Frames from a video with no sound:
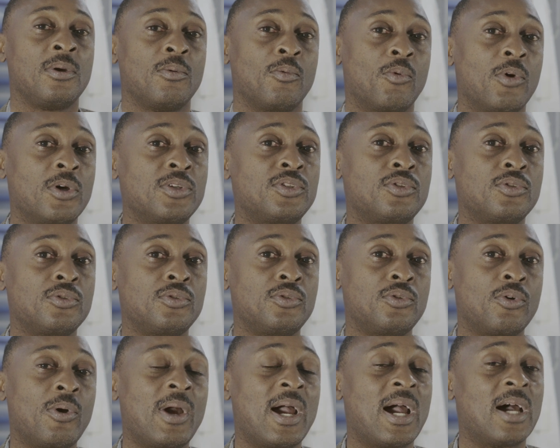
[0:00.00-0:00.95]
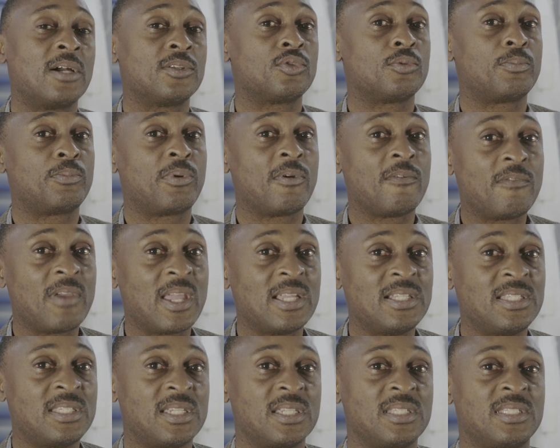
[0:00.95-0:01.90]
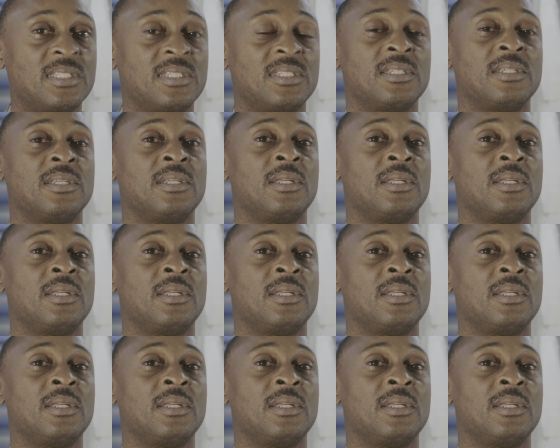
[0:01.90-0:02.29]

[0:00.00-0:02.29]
Once you know how to prevent it,